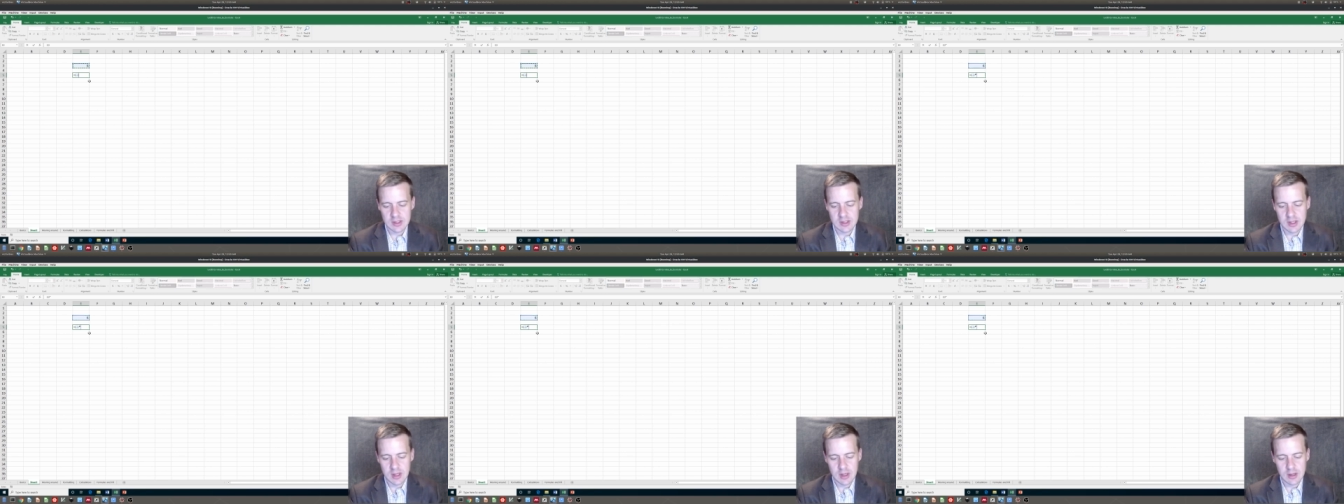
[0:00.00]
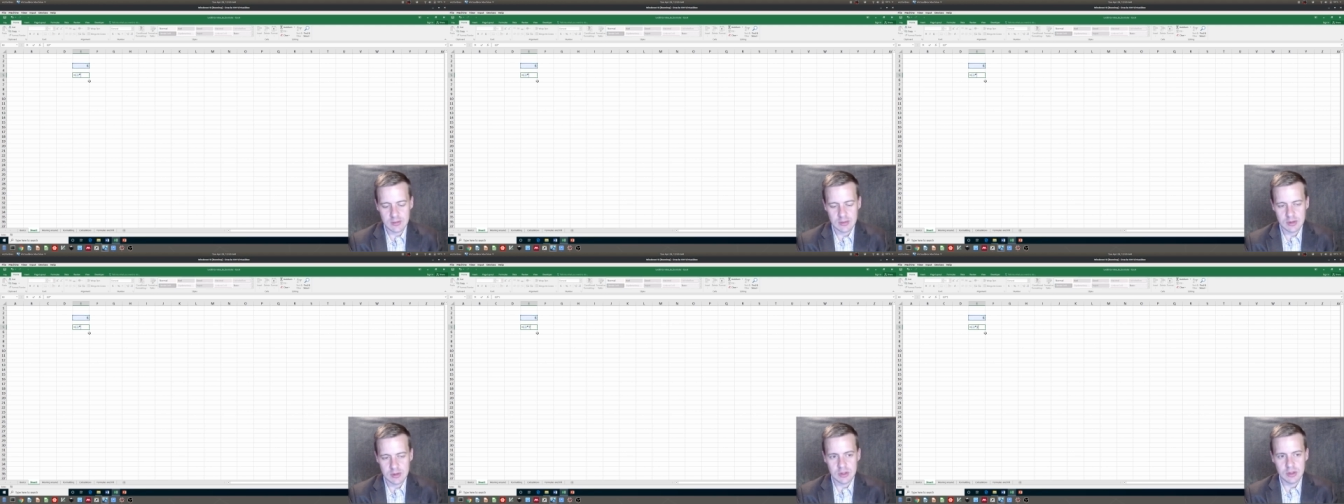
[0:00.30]

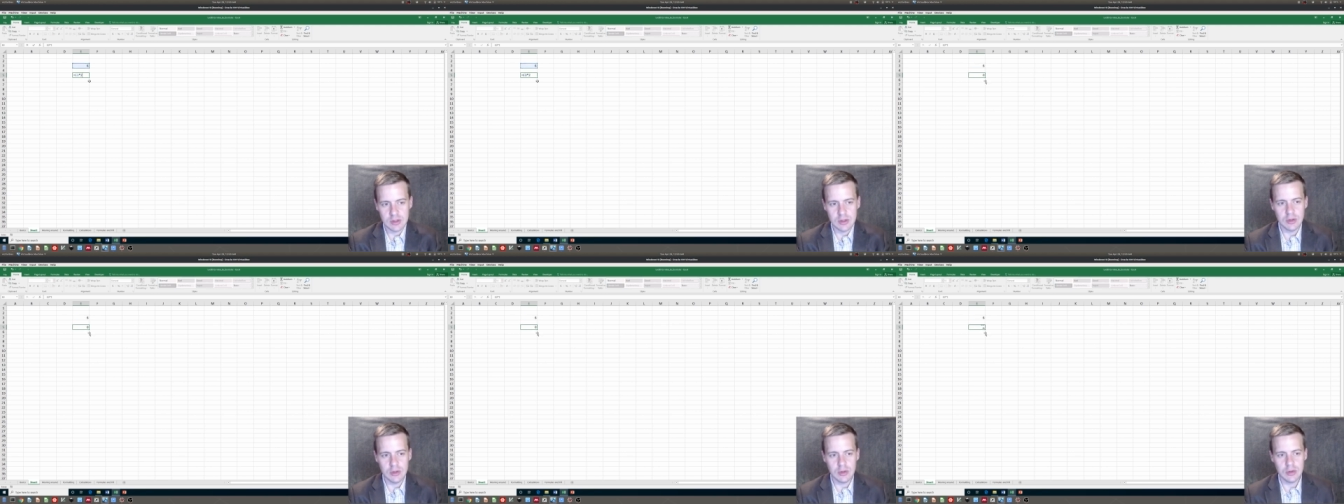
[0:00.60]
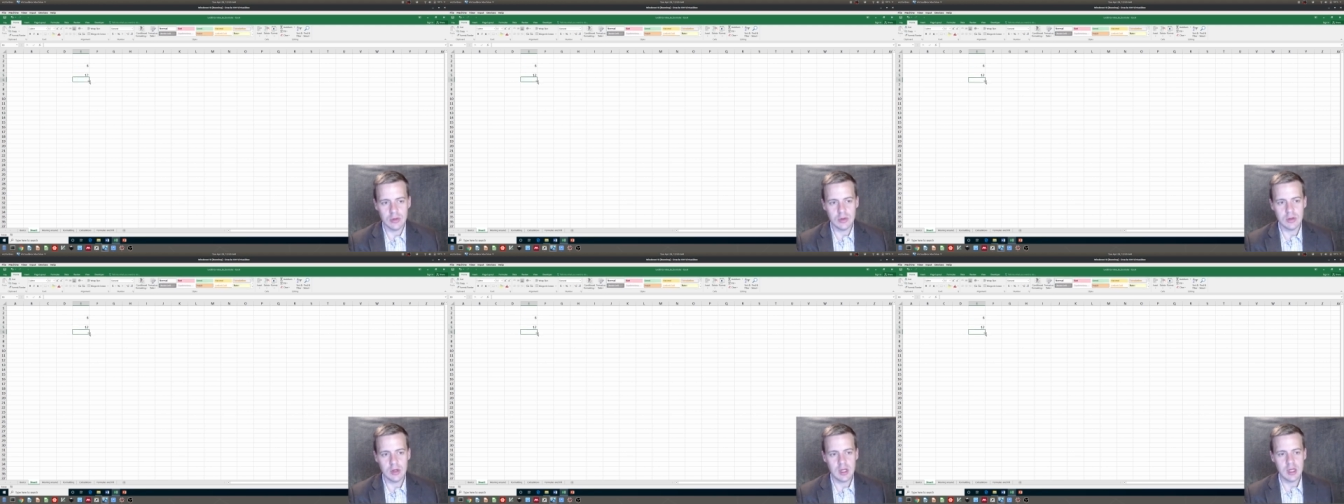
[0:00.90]
times
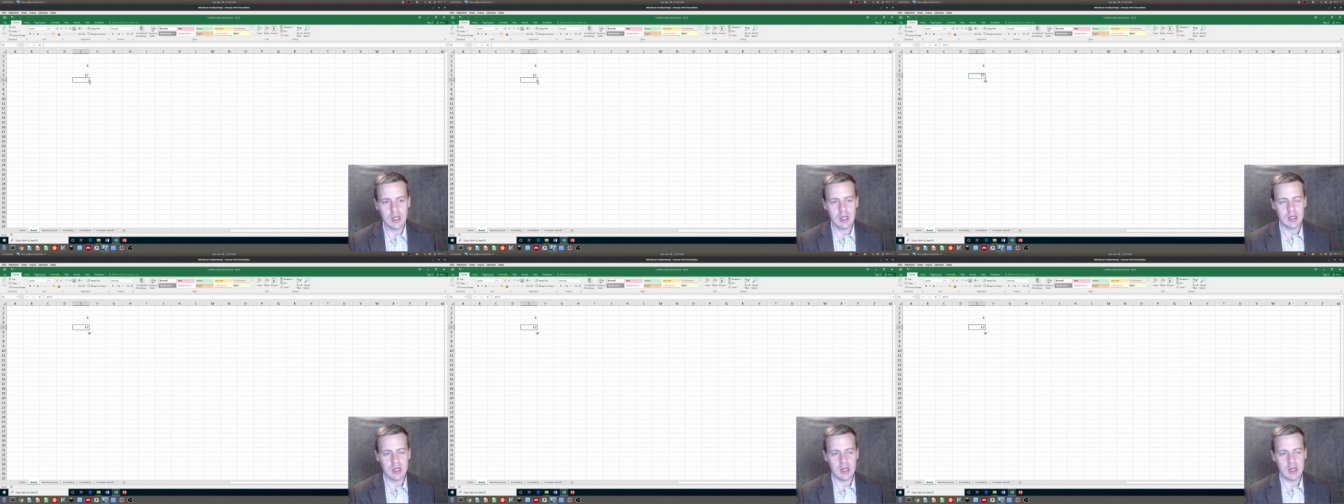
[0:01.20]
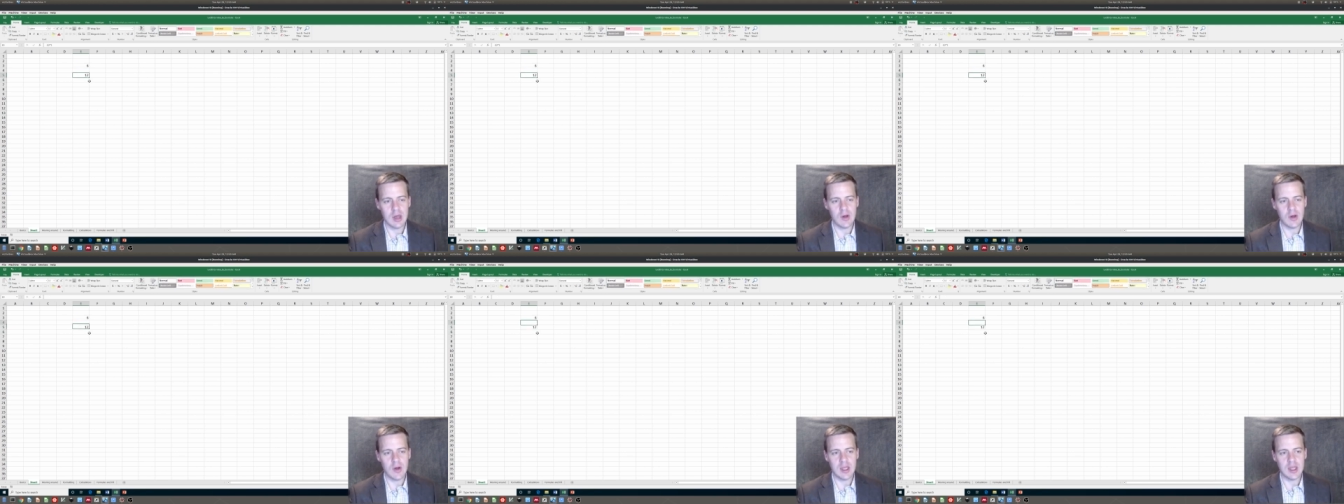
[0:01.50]
2,
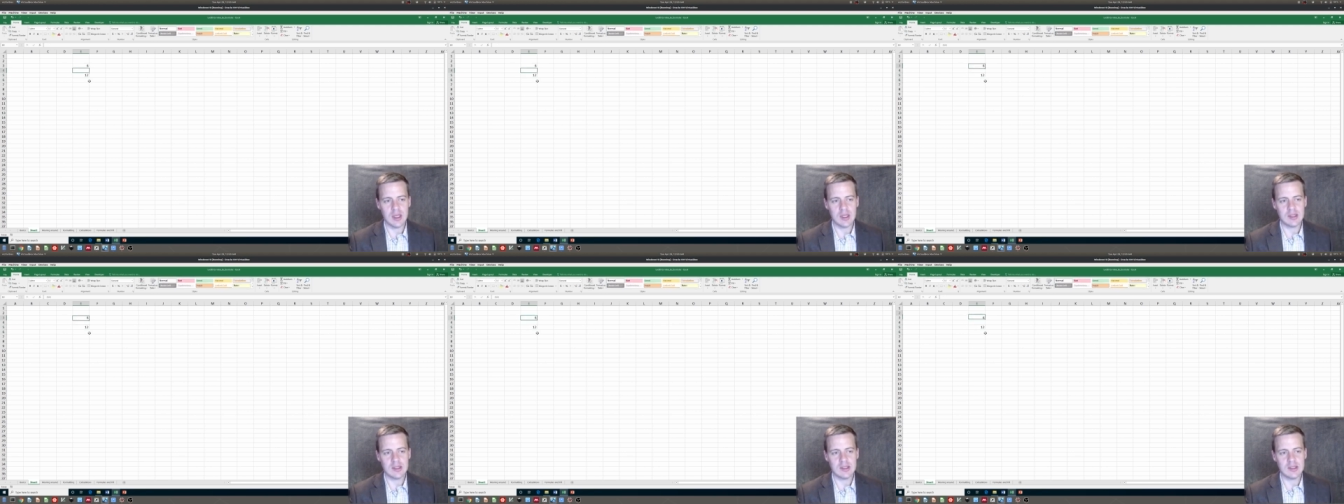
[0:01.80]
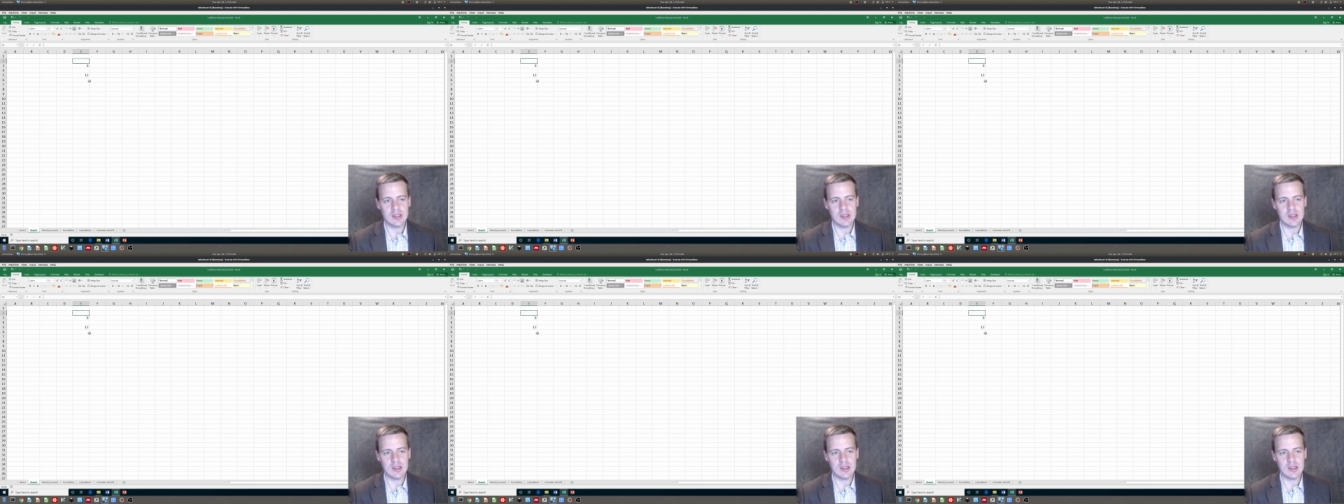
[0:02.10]
now I can see